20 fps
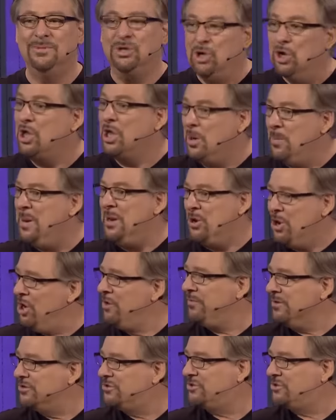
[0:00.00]
You're going to be
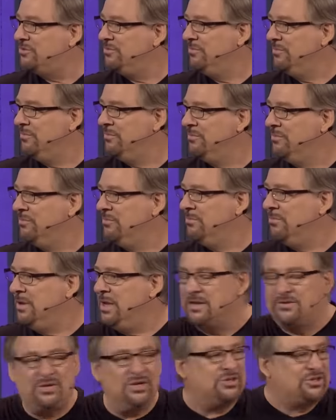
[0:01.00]
nervous.
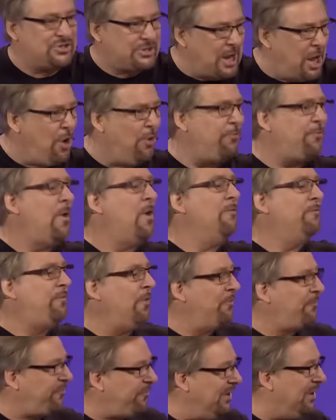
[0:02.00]
It's a
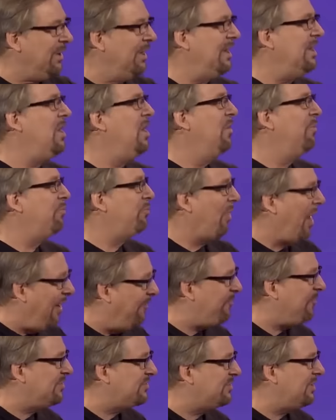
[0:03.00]
self-fulfilling
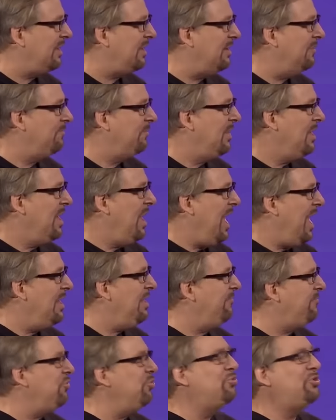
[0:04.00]
prophecy.
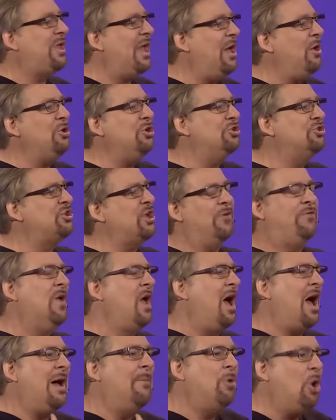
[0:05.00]
And if you tell yourself,
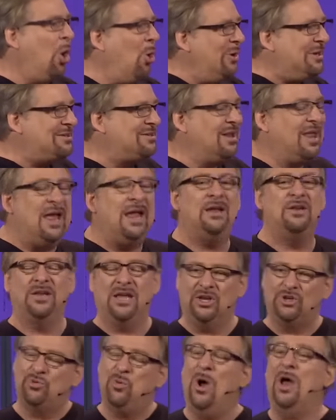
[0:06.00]
I'm always late,
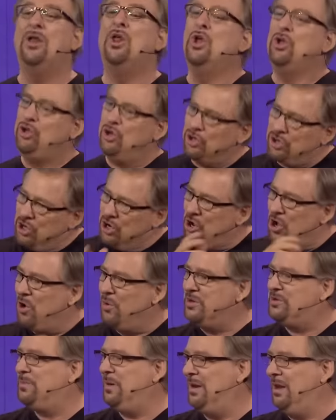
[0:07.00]
guess what? You're going to
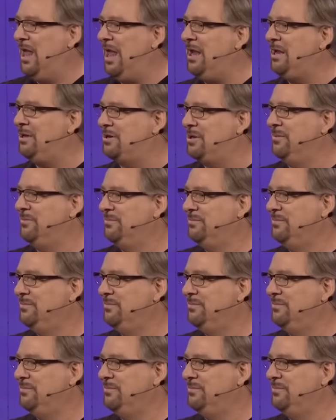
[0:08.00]
always be late.